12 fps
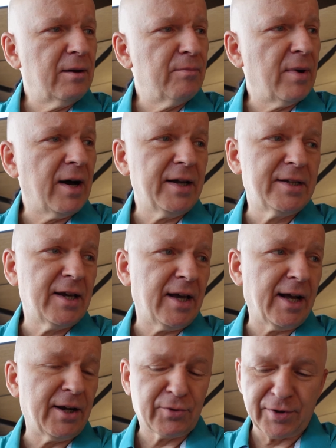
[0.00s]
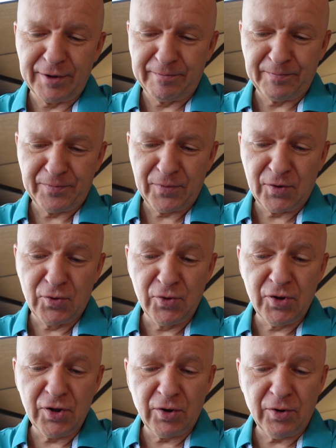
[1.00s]
my dear algorithm, do
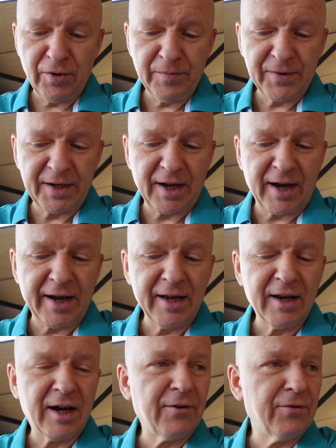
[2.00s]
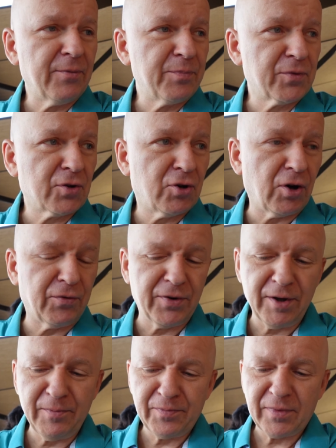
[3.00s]
you know that I love
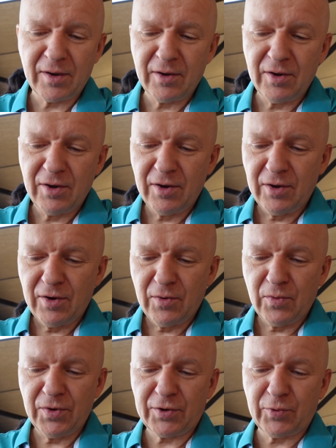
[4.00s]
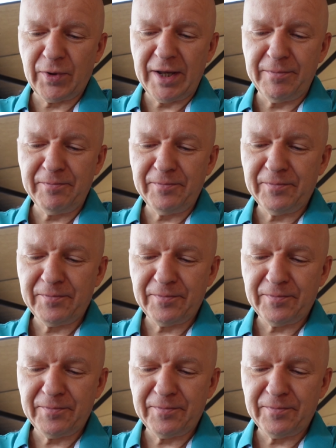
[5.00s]
coffee with cream?